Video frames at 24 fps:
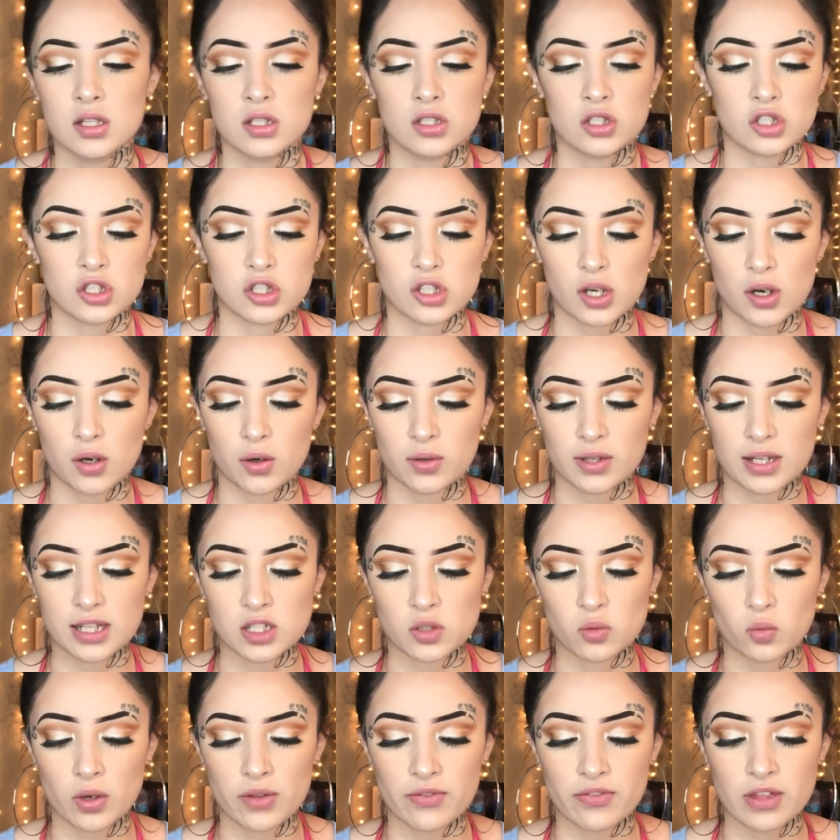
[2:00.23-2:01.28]
So
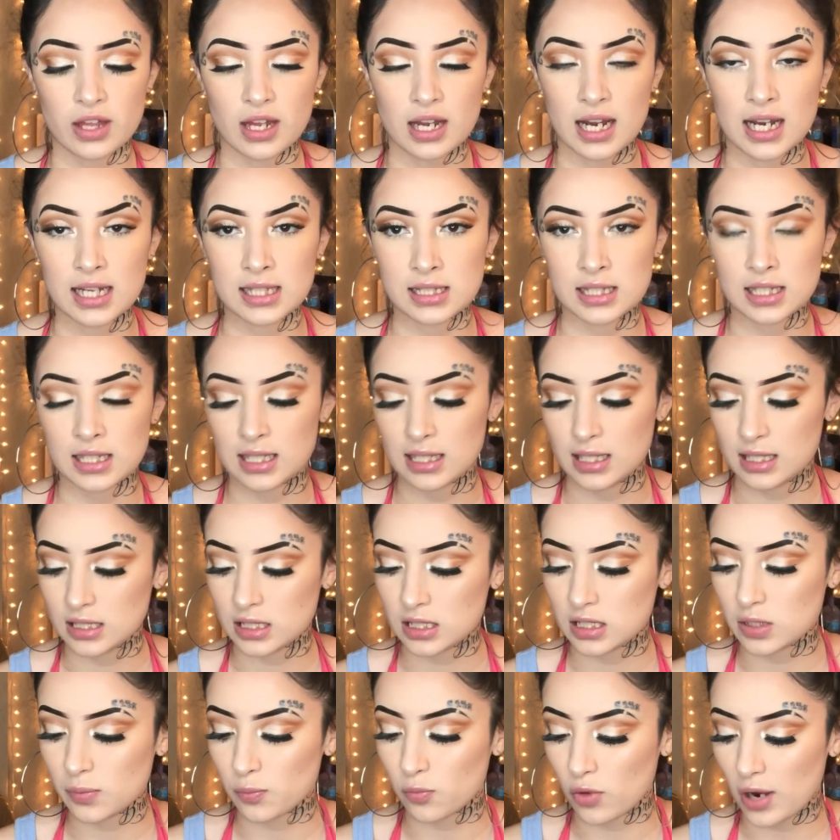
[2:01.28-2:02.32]
that's one thing I
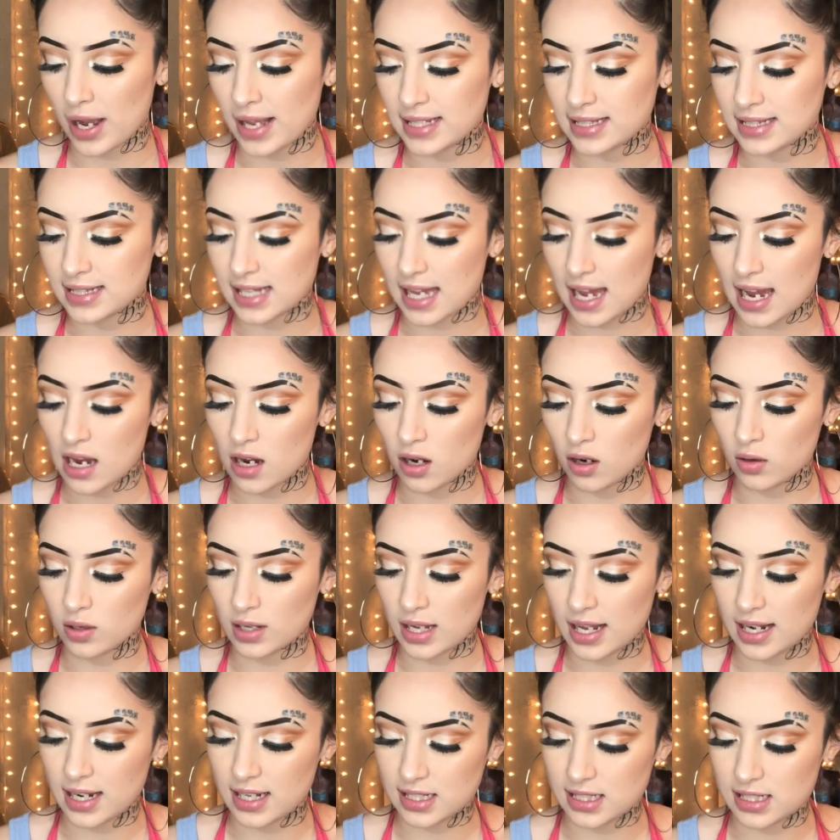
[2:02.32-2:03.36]
didn't write down
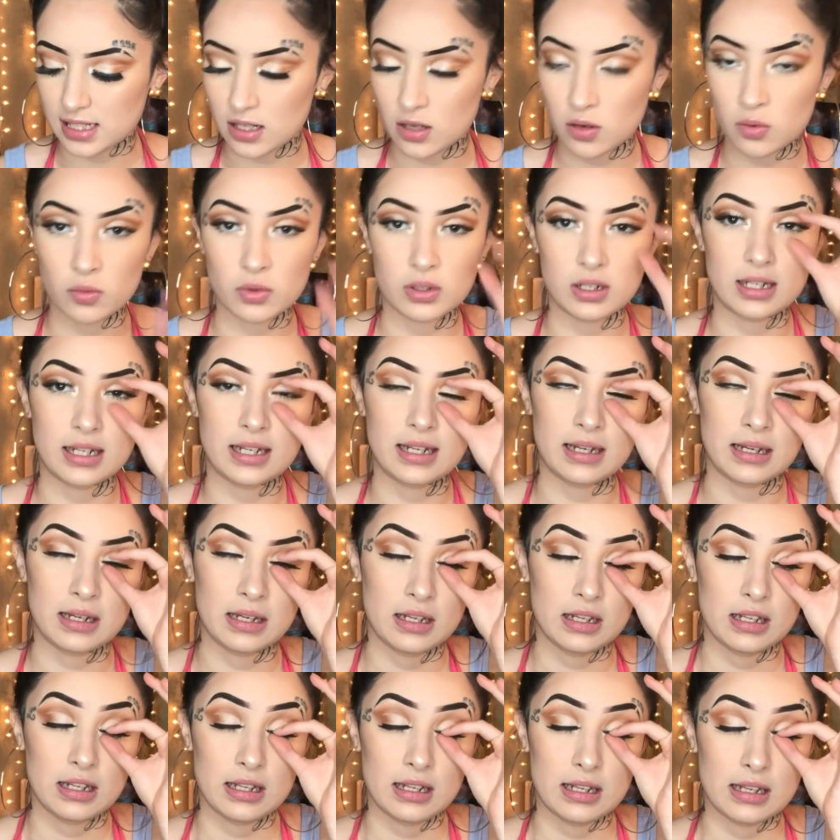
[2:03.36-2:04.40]
and I didn't really
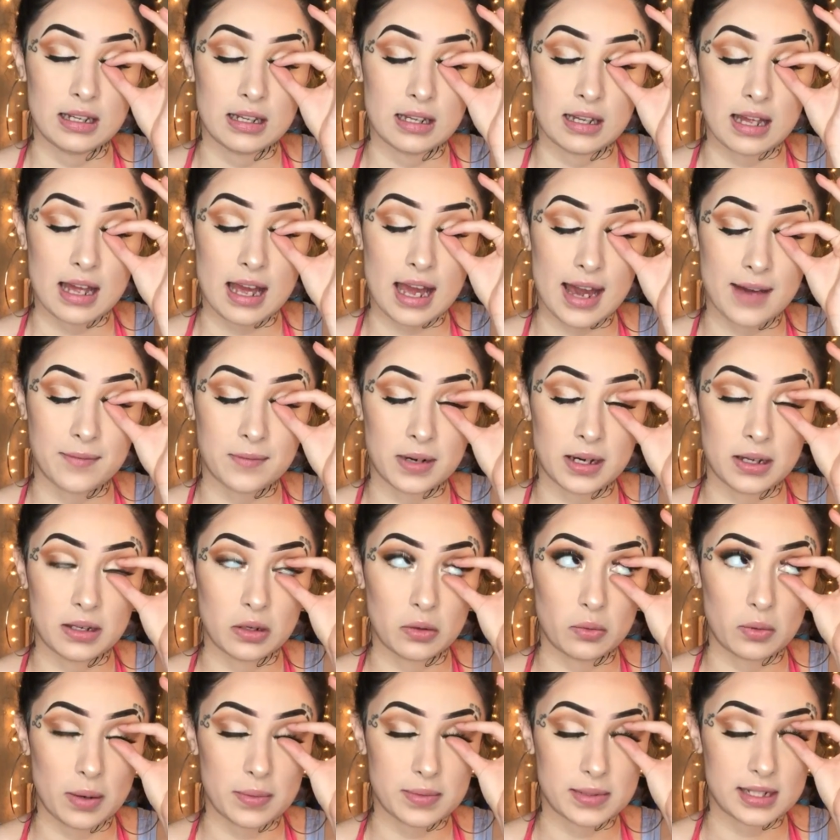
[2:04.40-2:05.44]
have on
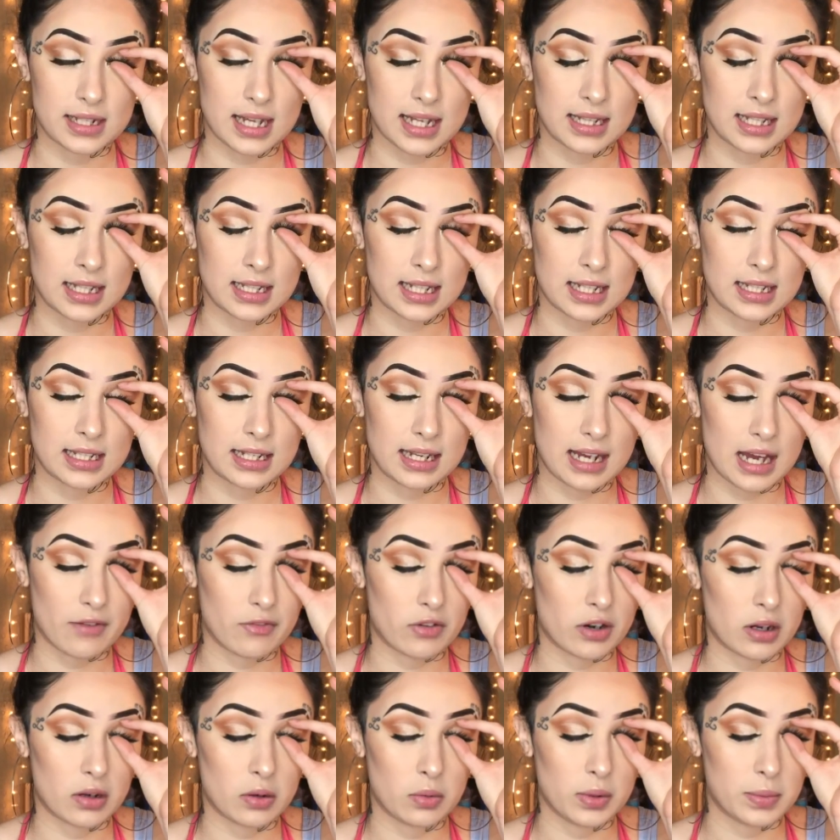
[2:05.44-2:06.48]
the web. I think they did
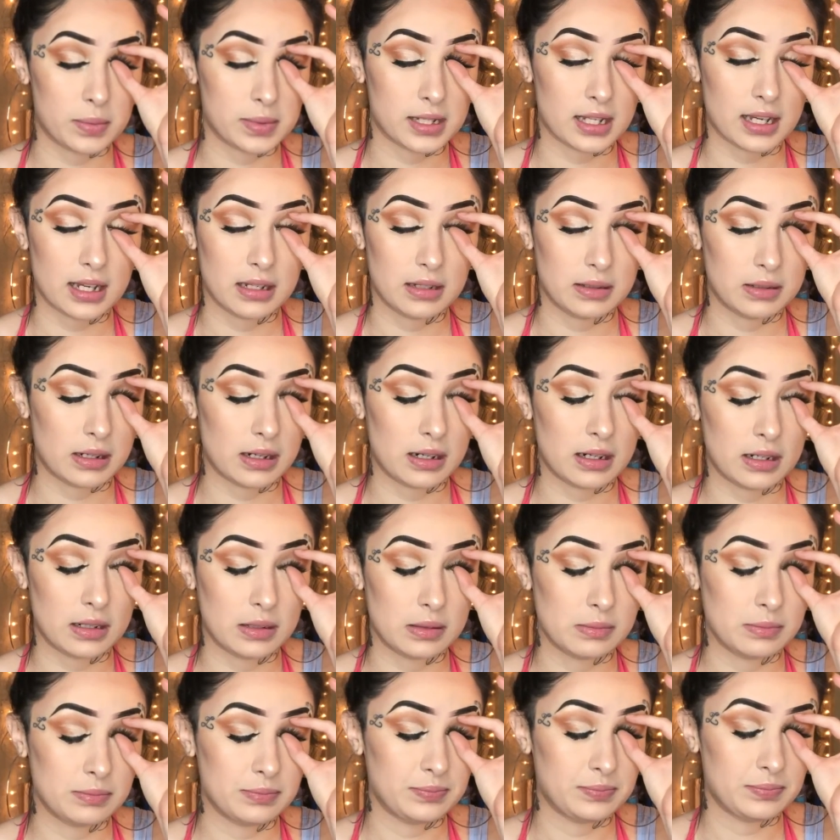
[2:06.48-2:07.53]
have it on the website.
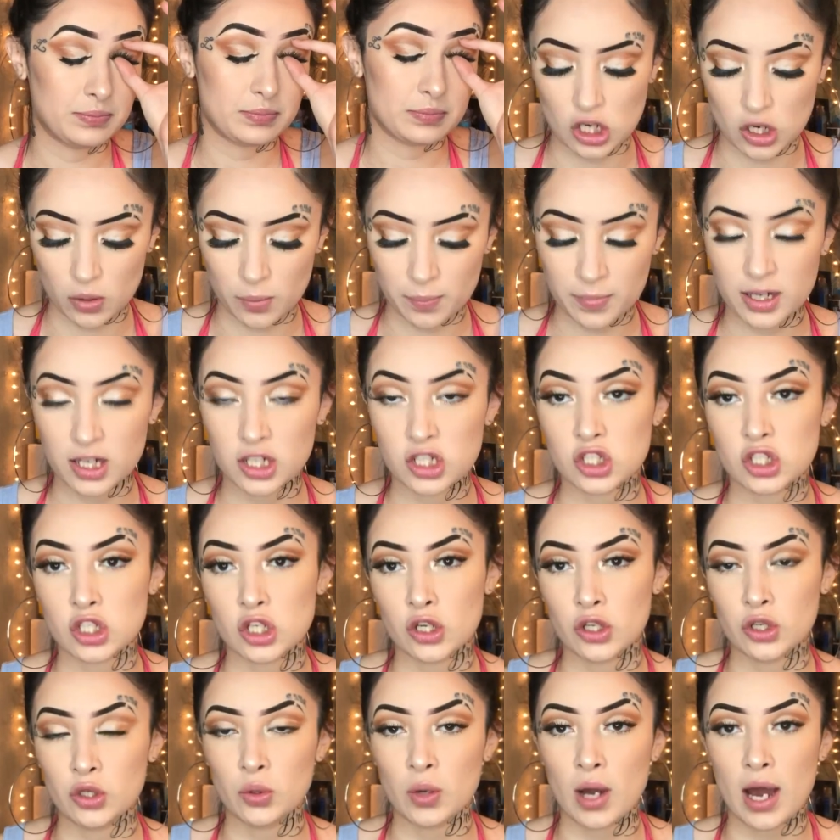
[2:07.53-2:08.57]
So I'm gonna
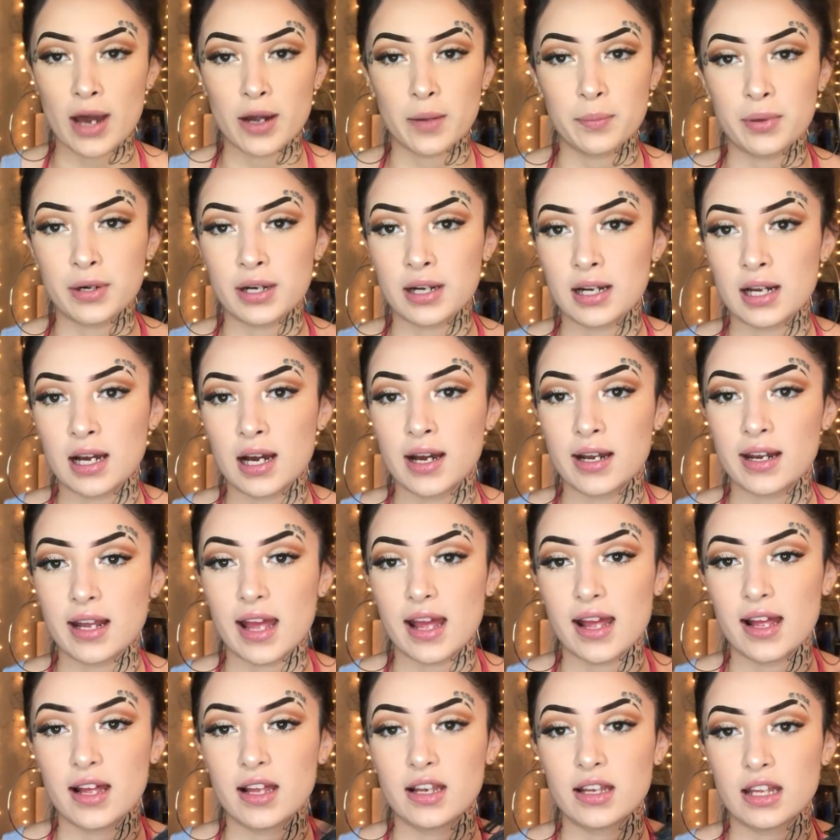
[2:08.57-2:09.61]
show you how to put it on
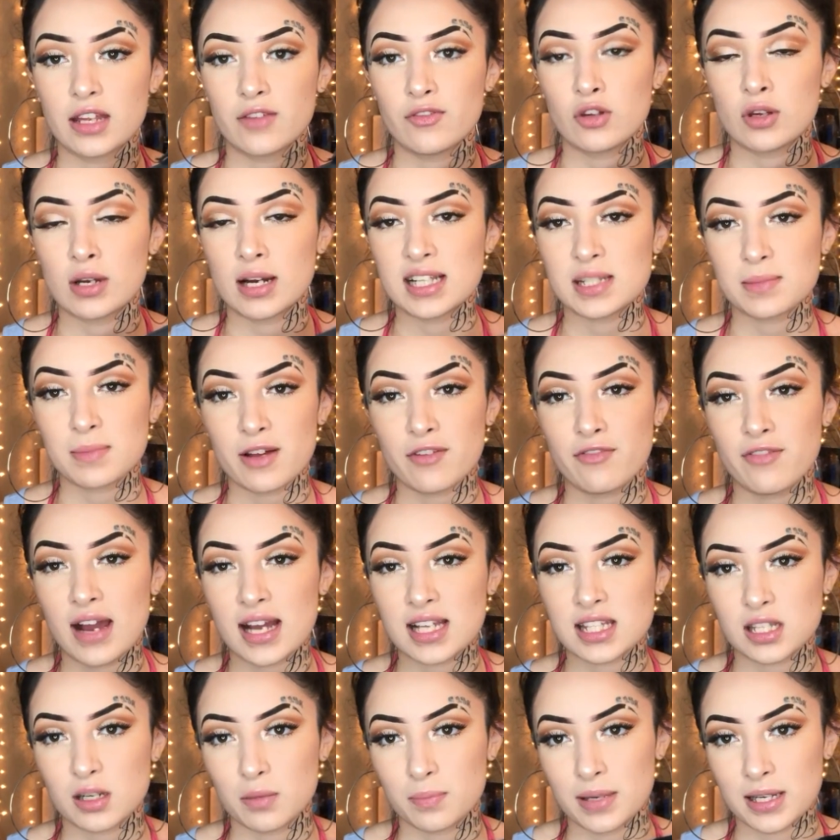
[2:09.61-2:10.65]
and give you guys my
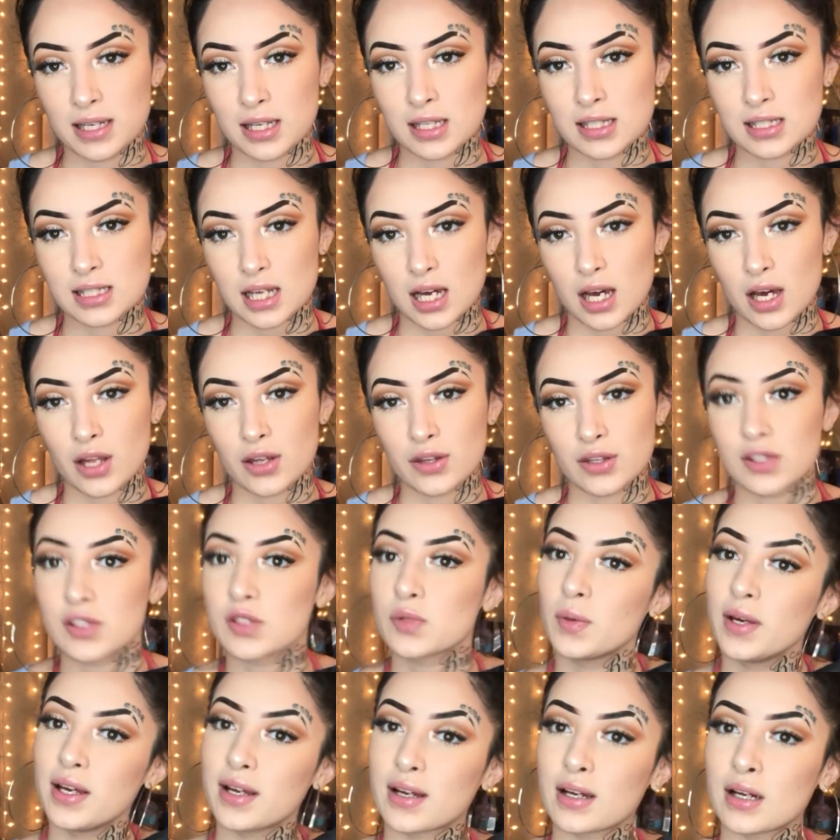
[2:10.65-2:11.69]
facts and opinions on
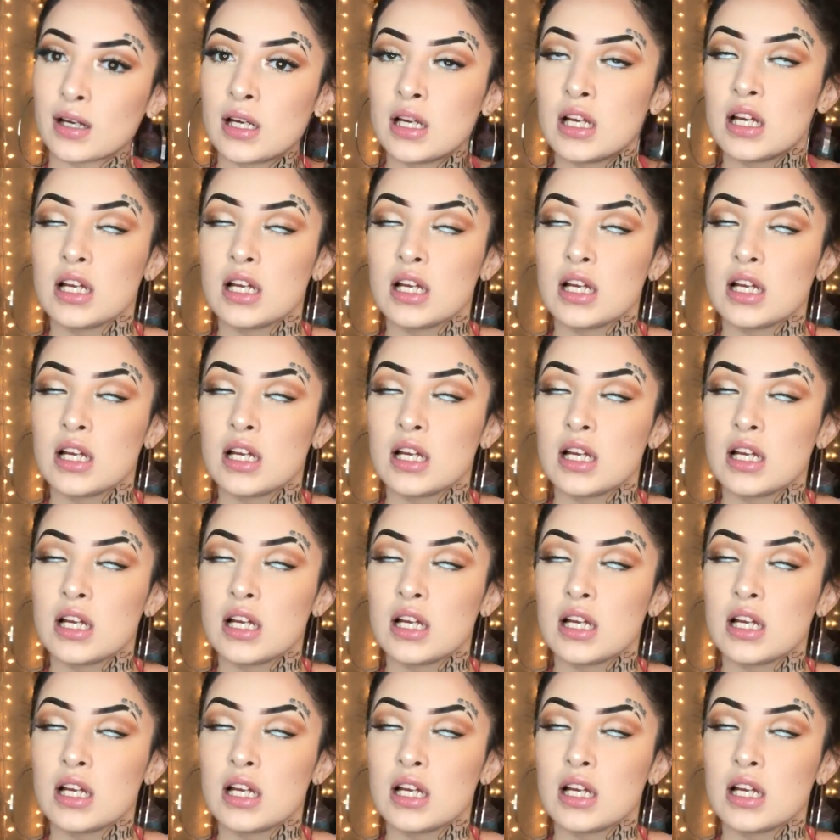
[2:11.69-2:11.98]
this wig.